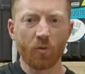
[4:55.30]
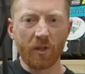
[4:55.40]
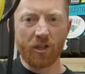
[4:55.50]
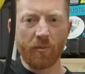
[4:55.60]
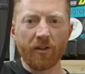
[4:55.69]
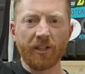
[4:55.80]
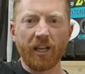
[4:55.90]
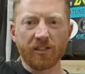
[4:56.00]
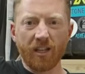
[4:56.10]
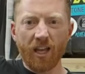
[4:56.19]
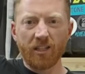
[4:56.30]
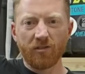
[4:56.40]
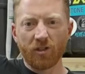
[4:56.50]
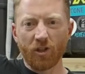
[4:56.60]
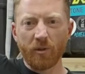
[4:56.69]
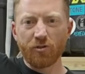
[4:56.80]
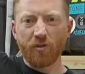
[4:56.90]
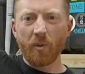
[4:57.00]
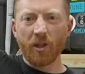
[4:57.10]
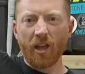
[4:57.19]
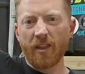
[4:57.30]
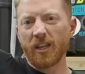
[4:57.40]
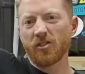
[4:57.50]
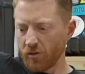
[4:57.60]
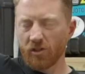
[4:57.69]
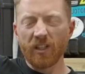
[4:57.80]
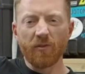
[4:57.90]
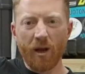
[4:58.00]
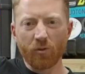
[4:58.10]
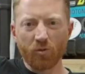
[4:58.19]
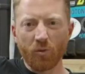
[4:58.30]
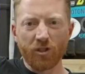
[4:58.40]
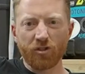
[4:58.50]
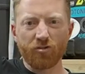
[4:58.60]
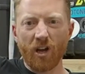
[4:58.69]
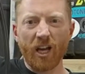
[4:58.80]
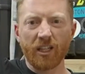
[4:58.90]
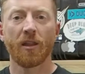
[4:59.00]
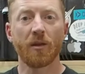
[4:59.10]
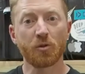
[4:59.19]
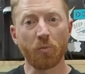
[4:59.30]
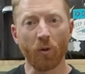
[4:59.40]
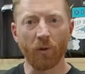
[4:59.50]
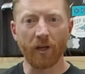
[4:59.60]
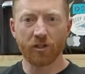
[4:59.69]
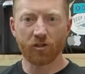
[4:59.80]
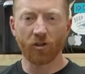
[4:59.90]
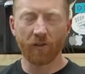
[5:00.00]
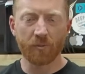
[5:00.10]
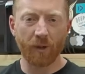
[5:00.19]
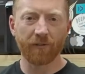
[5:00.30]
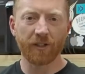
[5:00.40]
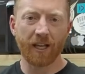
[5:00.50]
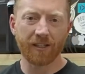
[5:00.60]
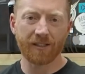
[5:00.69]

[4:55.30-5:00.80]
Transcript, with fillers: when they come out the next day, they're going to be dripping like this. Just leave them out somewhere to dry. Then just put them away in the storage bag for the next